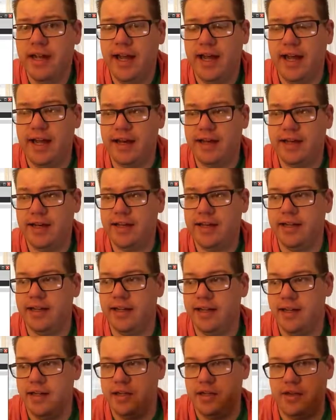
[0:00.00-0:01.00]
and
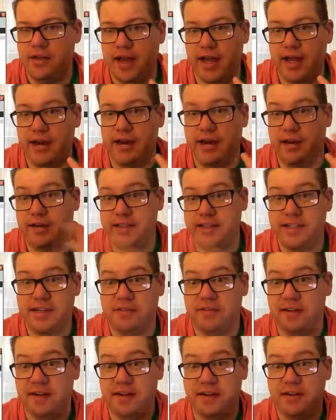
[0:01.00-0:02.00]
you had all these
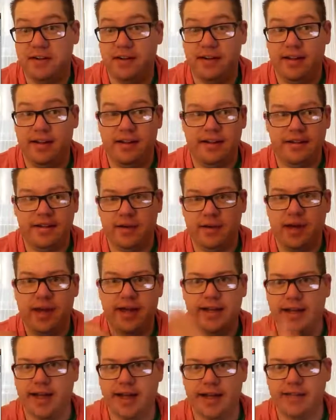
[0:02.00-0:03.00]
different
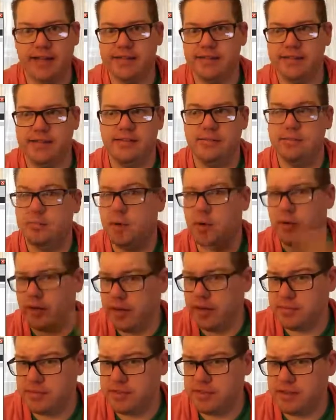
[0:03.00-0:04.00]
icons and
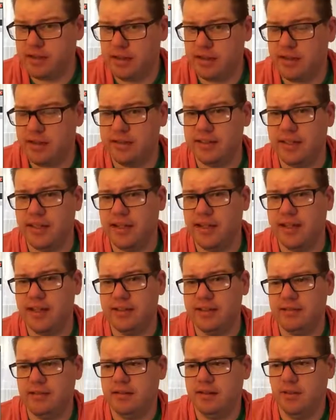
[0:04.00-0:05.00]
programs installed
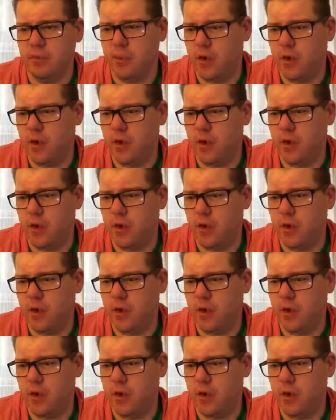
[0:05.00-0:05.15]
on